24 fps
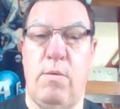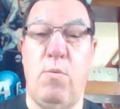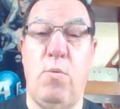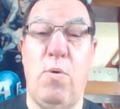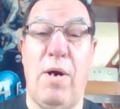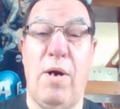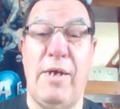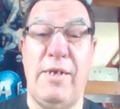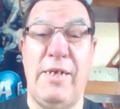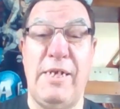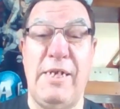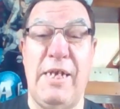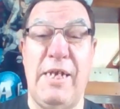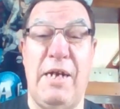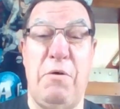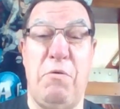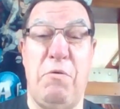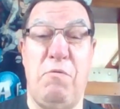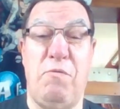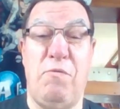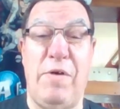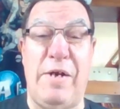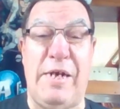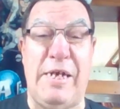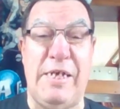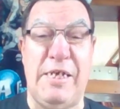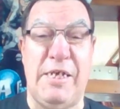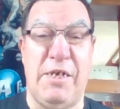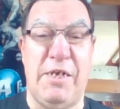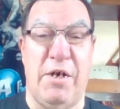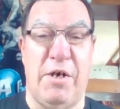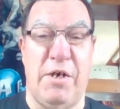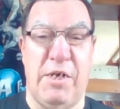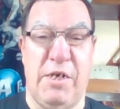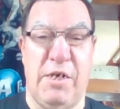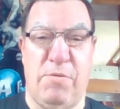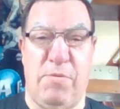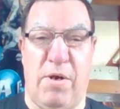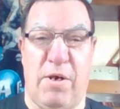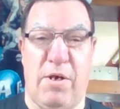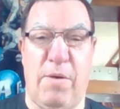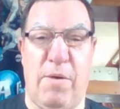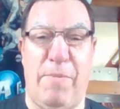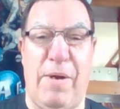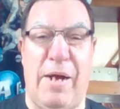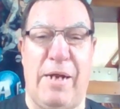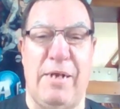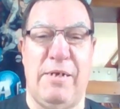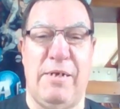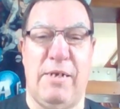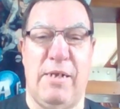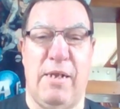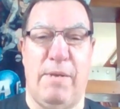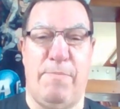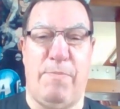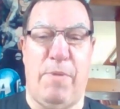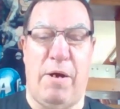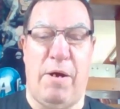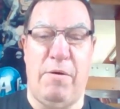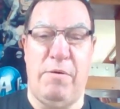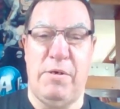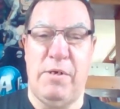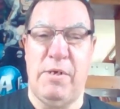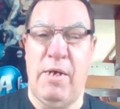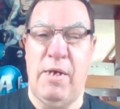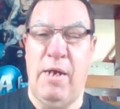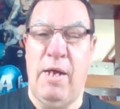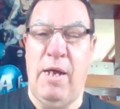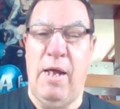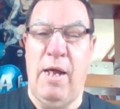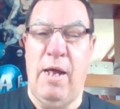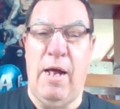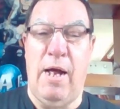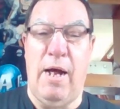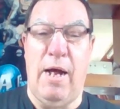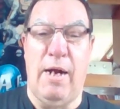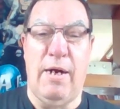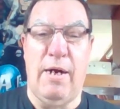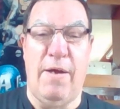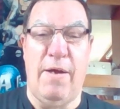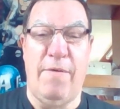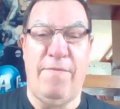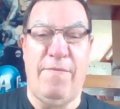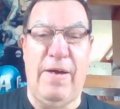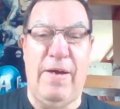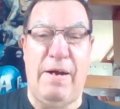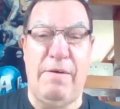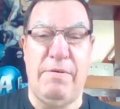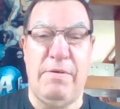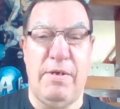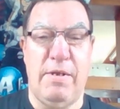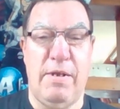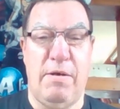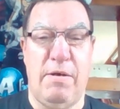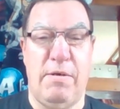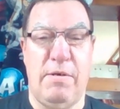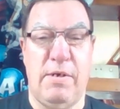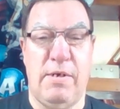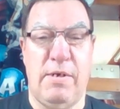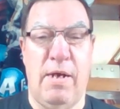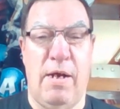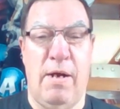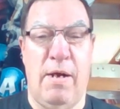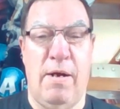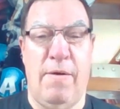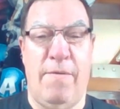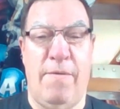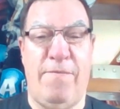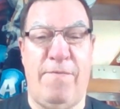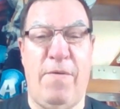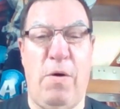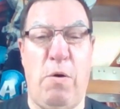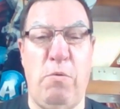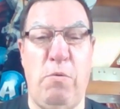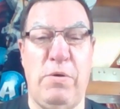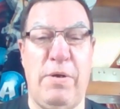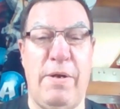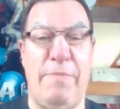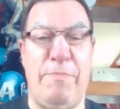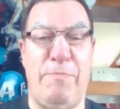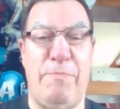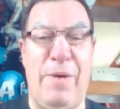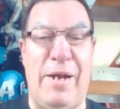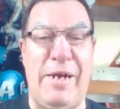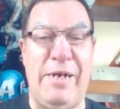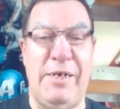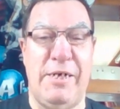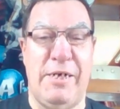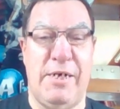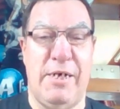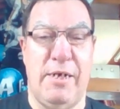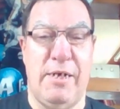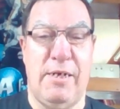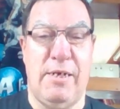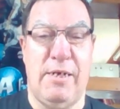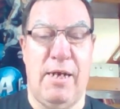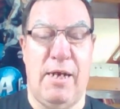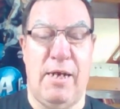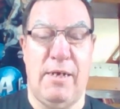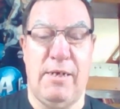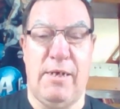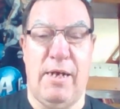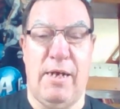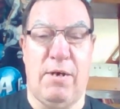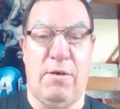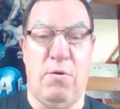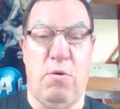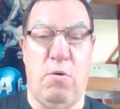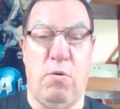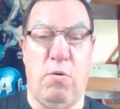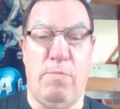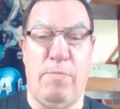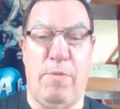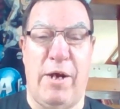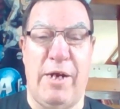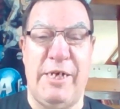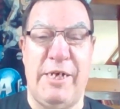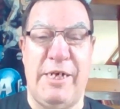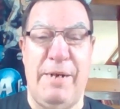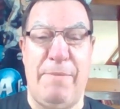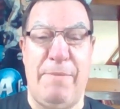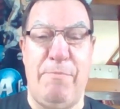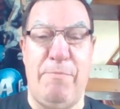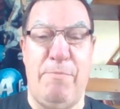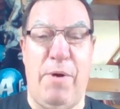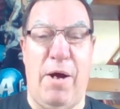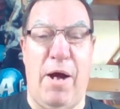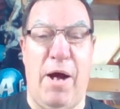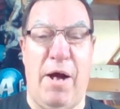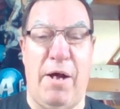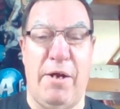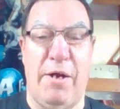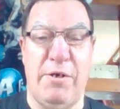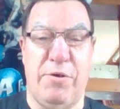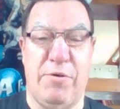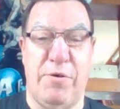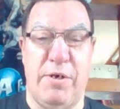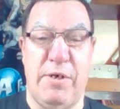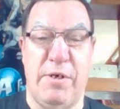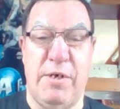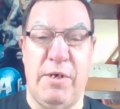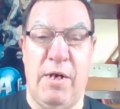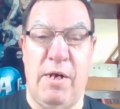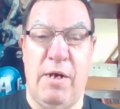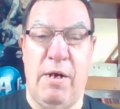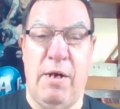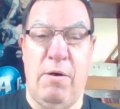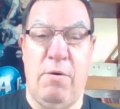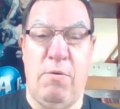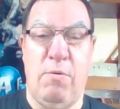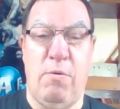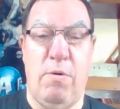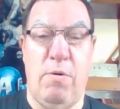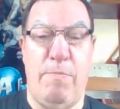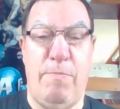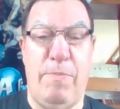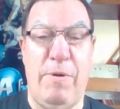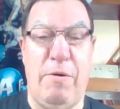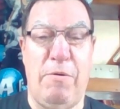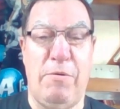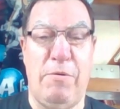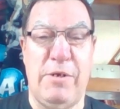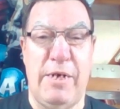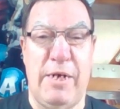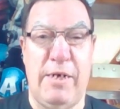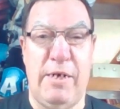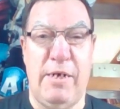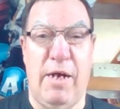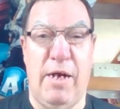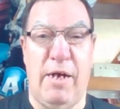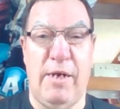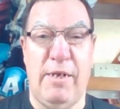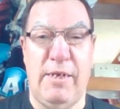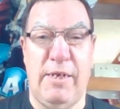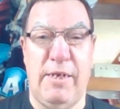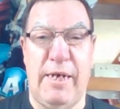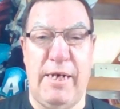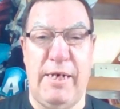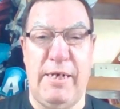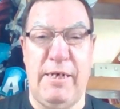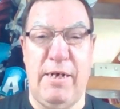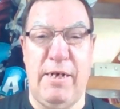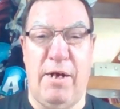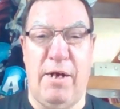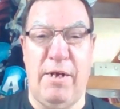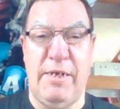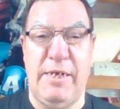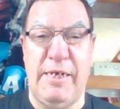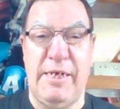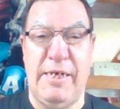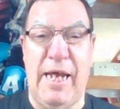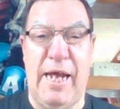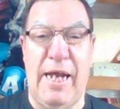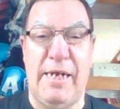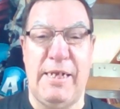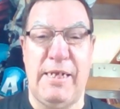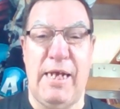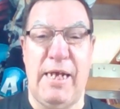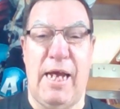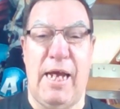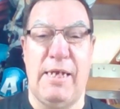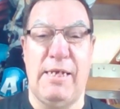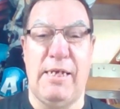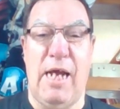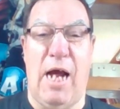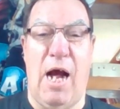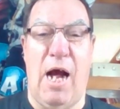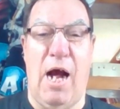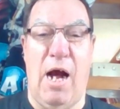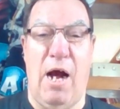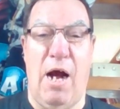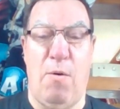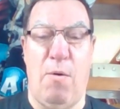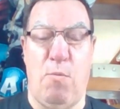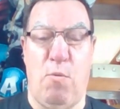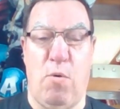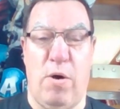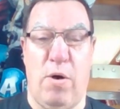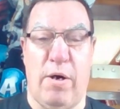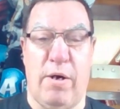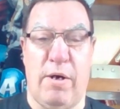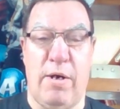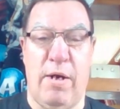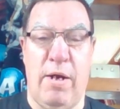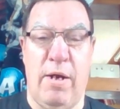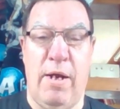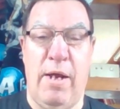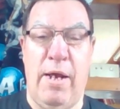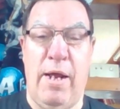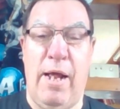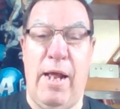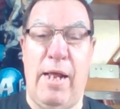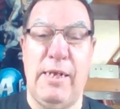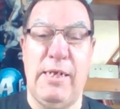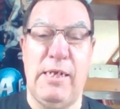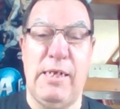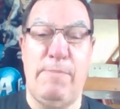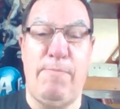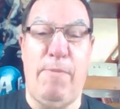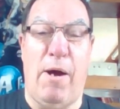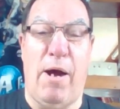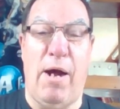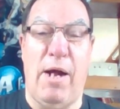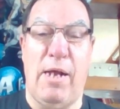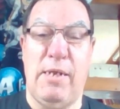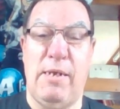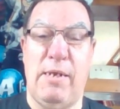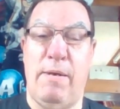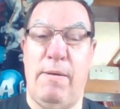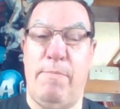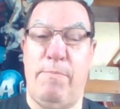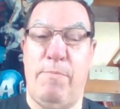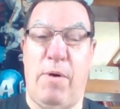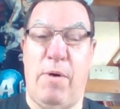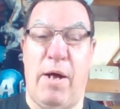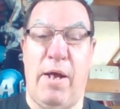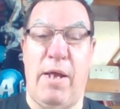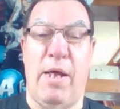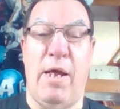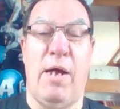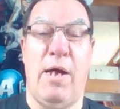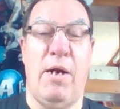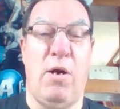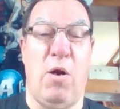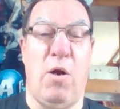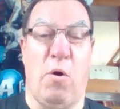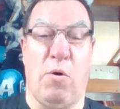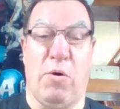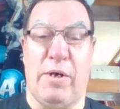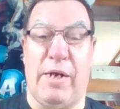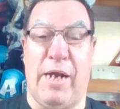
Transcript: Well, I did a little research when I got back to the boat, and I found that those folding benches, as they're called by Jim Partridge, were built in 1998 as artwork, inspired by lock